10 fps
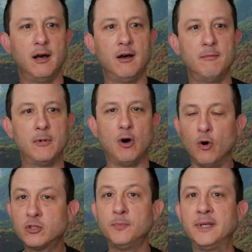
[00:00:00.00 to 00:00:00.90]

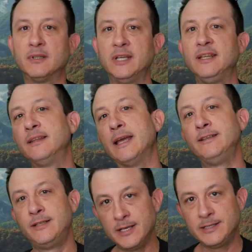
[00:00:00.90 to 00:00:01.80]
Ultimately,
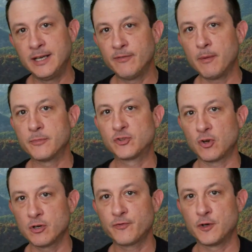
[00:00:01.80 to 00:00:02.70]
they did give up the
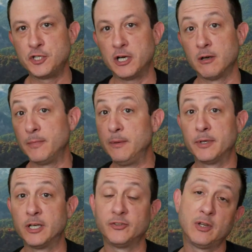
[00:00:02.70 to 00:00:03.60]
search for Jeromy
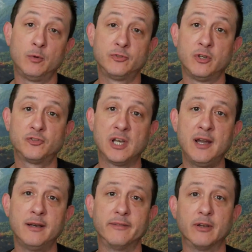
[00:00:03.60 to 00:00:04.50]
because there was no
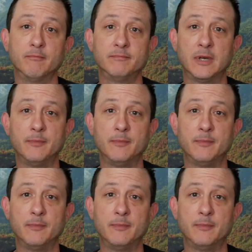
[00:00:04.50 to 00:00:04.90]
sign of him.